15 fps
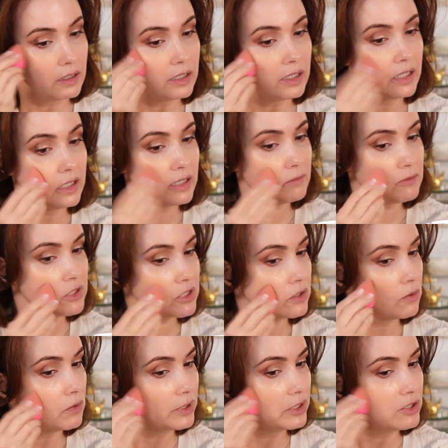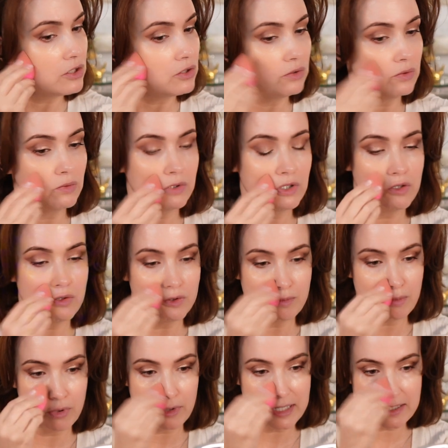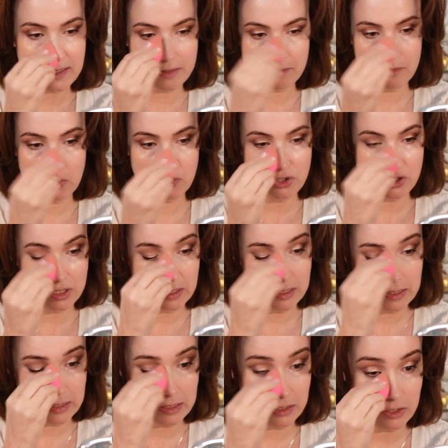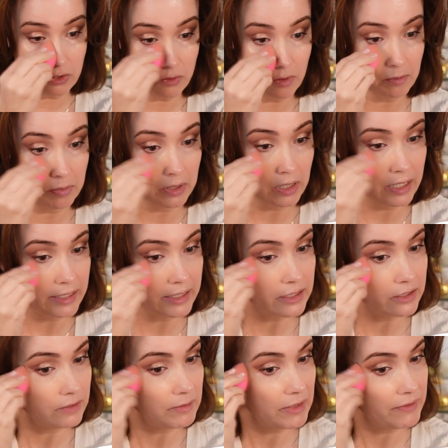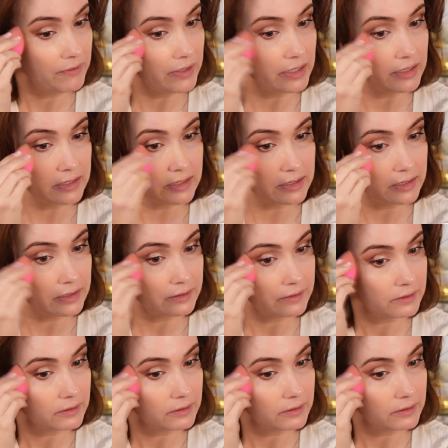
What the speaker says: and I'm just going to use press motions to apply it to my face.